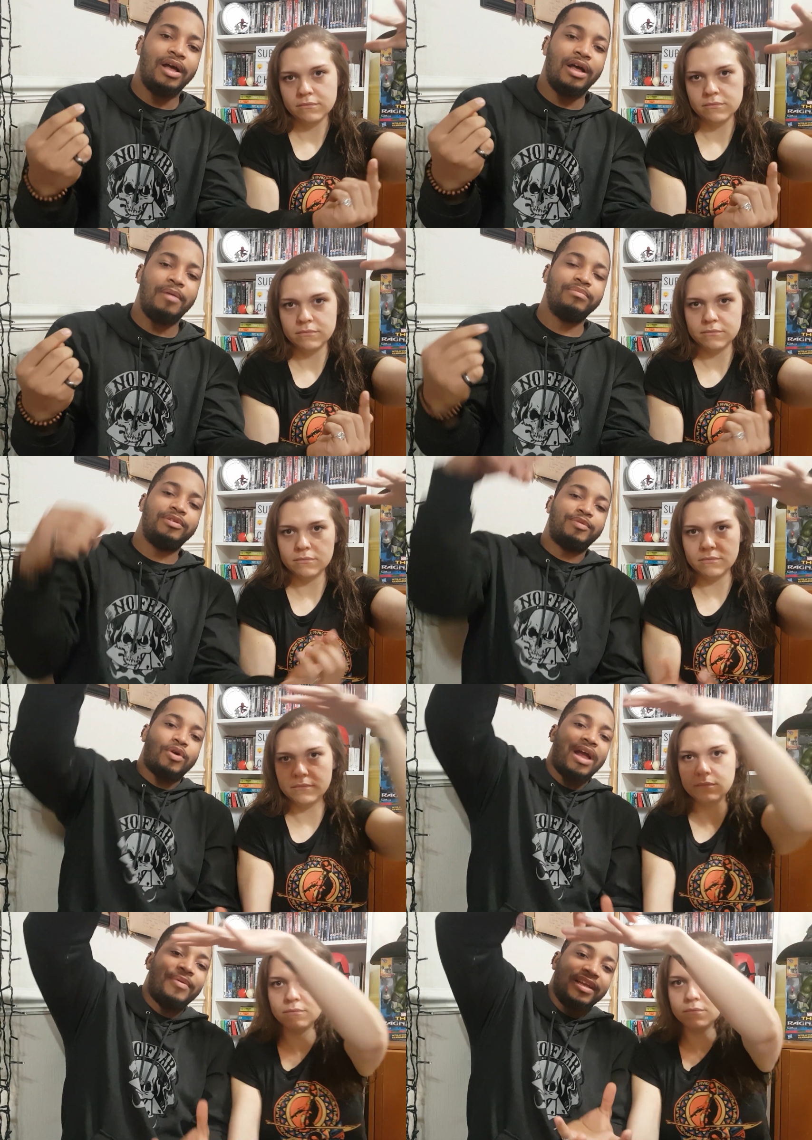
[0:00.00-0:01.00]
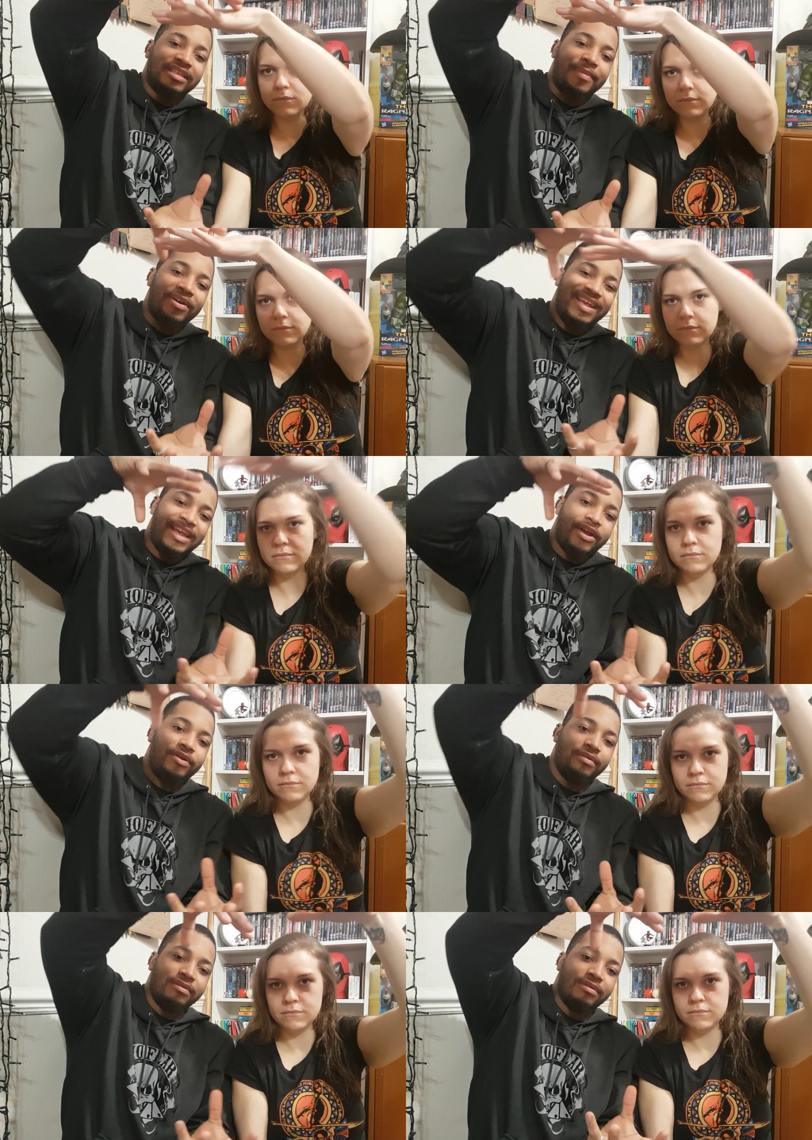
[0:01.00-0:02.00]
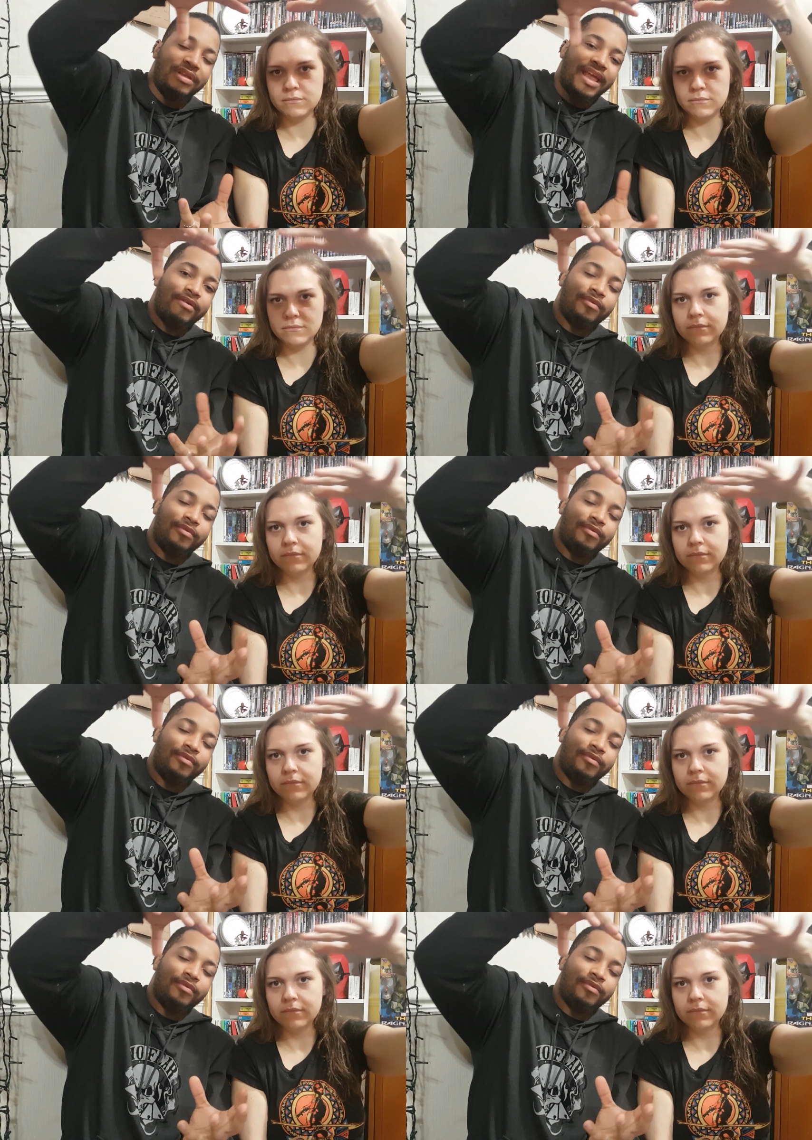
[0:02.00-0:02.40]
Speaker 1: Um, subscribing is about here yeah,